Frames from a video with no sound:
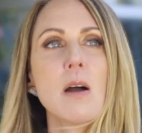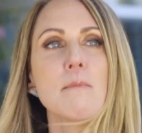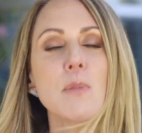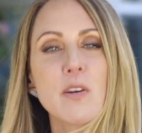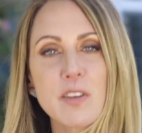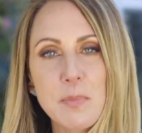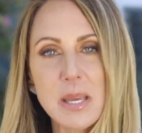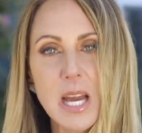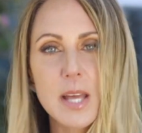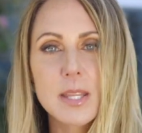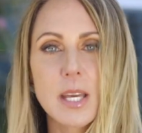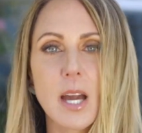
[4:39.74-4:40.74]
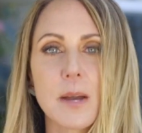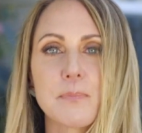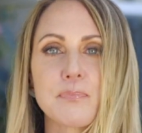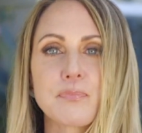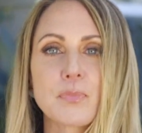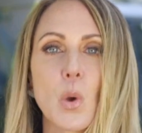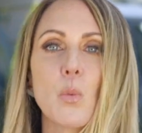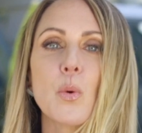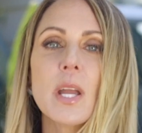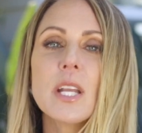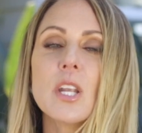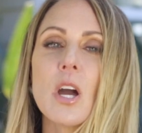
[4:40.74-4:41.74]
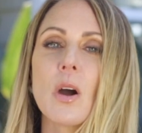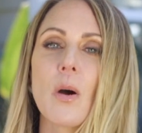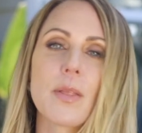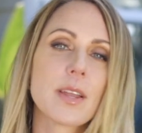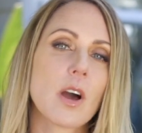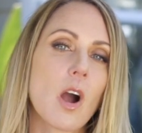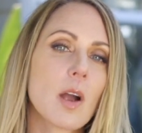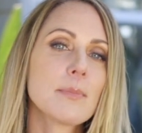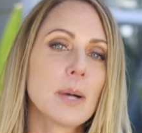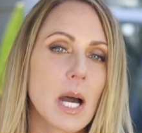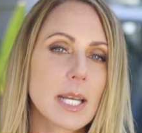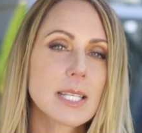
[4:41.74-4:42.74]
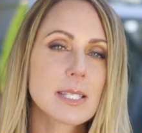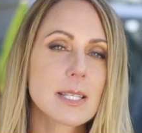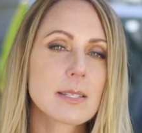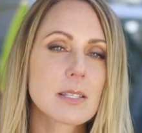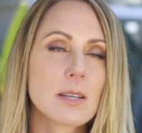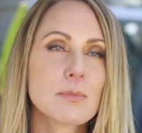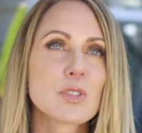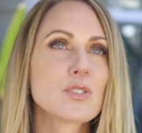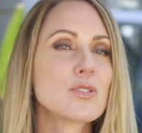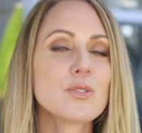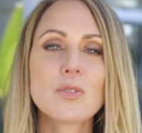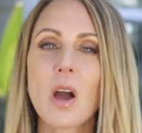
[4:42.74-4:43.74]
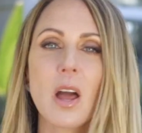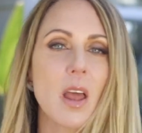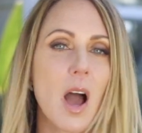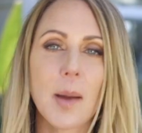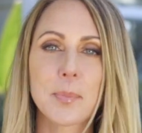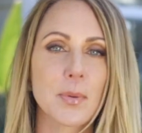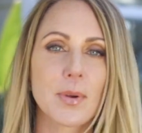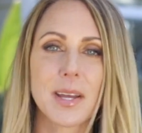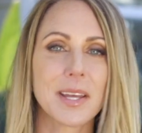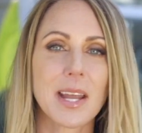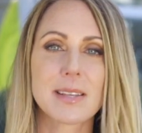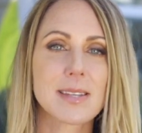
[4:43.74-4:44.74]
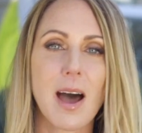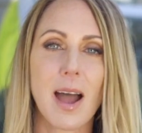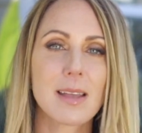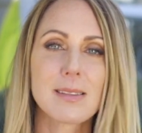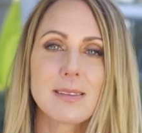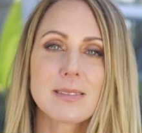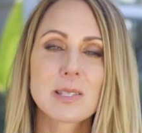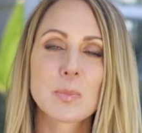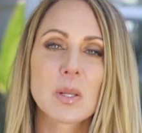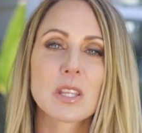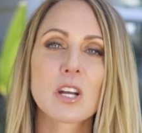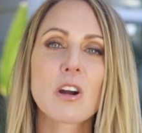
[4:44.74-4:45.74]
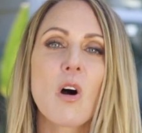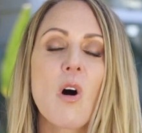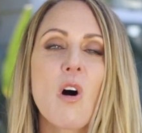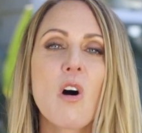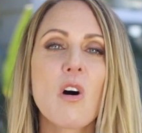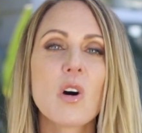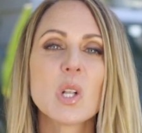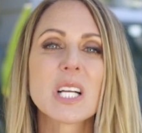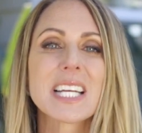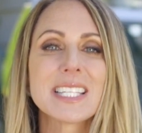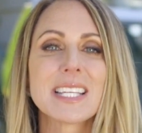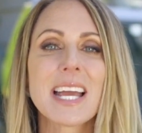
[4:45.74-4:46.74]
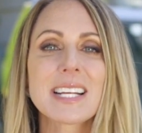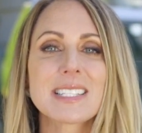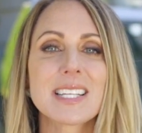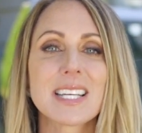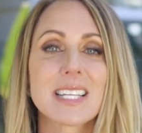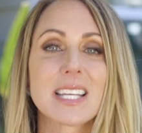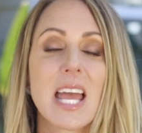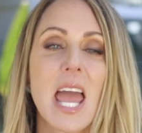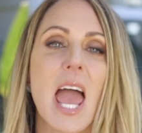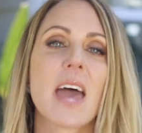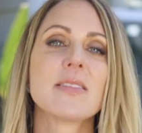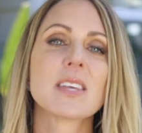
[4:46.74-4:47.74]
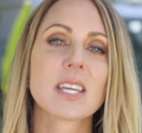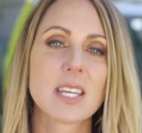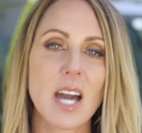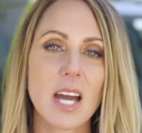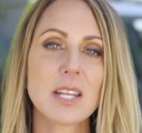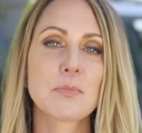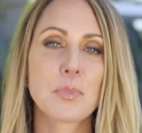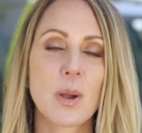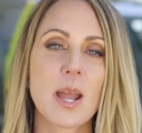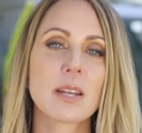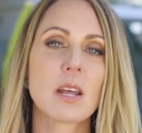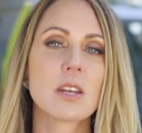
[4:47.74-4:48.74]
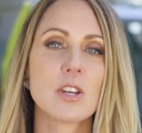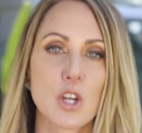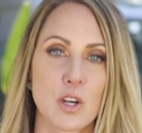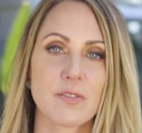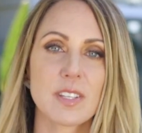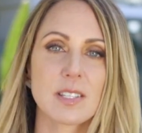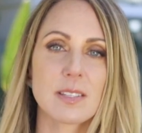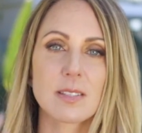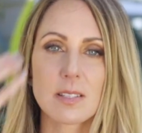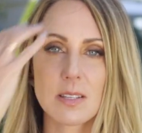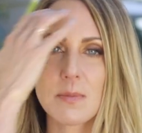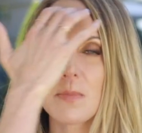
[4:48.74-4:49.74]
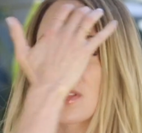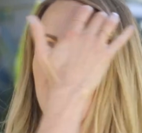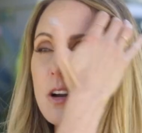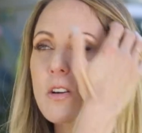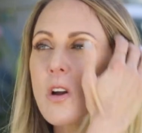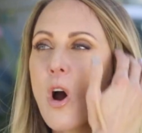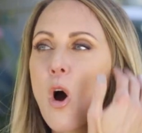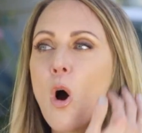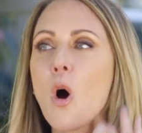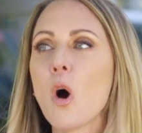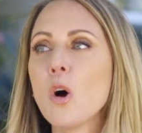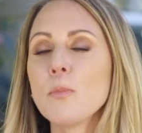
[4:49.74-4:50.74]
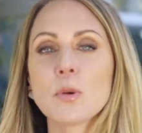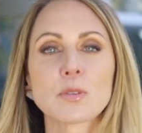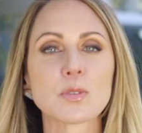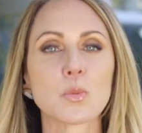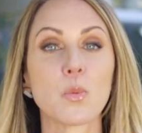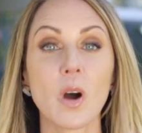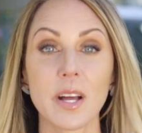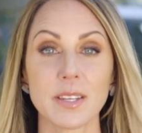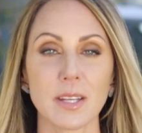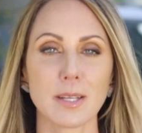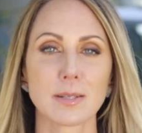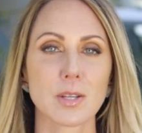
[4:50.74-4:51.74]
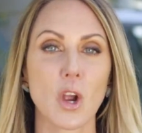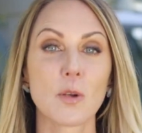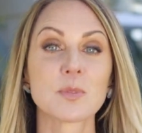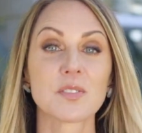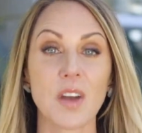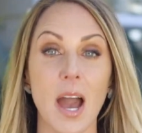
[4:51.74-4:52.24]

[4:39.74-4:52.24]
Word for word: Moving beyond the gut, we know that our body systems do not operate as islands, but they're all connected, and the gut, brain, and nervous system, they're almost one in terms of